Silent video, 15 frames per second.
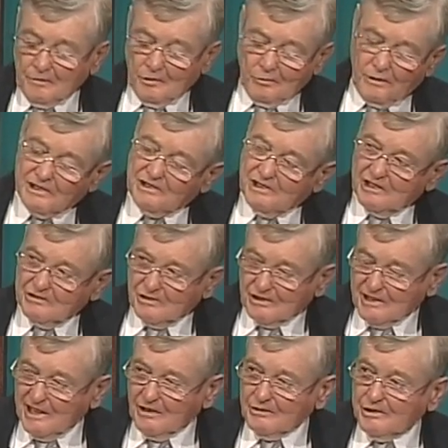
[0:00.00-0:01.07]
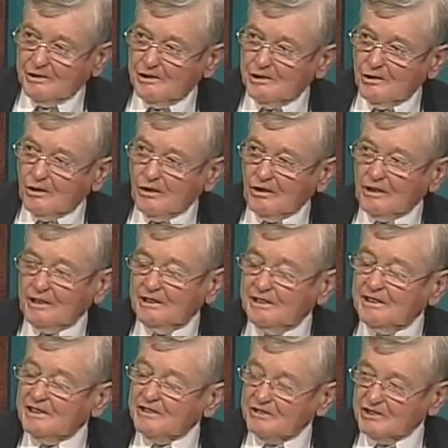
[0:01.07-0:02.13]
Westchester County, New York, and
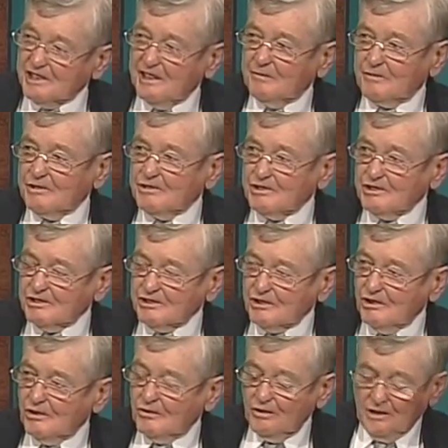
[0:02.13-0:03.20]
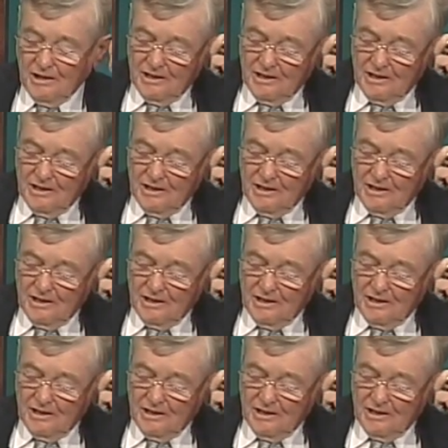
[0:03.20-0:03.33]
then in San Francisco.